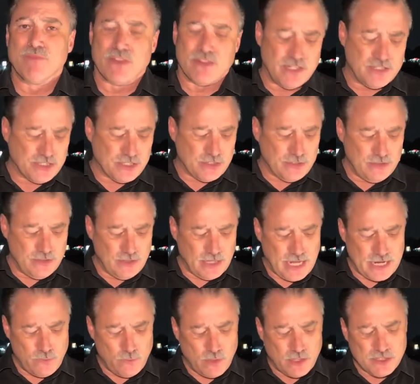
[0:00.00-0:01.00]
This
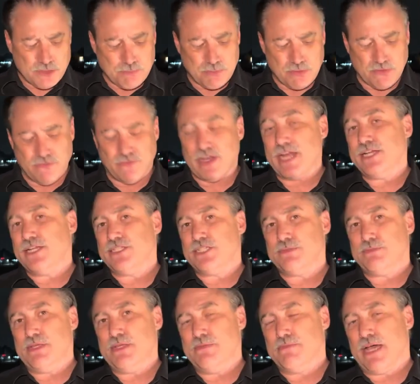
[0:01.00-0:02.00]
light was provided
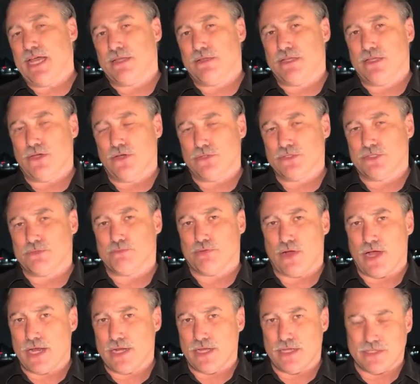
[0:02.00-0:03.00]
to me by Coast
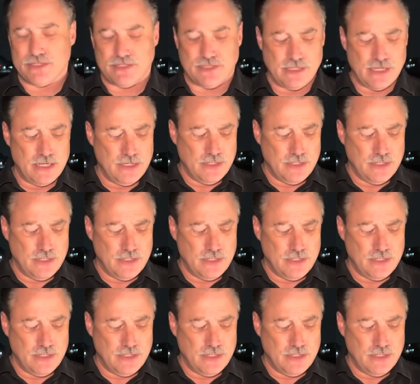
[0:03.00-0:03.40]
Products,